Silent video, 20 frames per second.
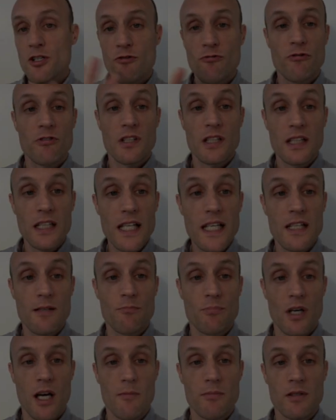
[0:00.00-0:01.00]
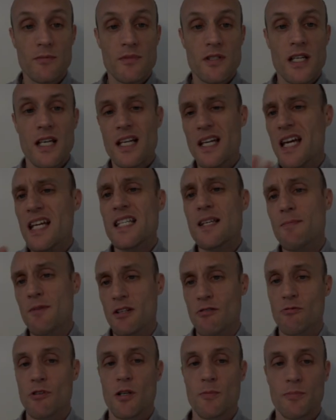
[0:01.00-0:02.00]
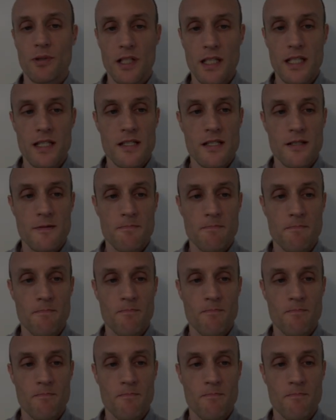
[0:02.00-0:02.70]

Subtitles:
of related problems in case I'm in the wrong place.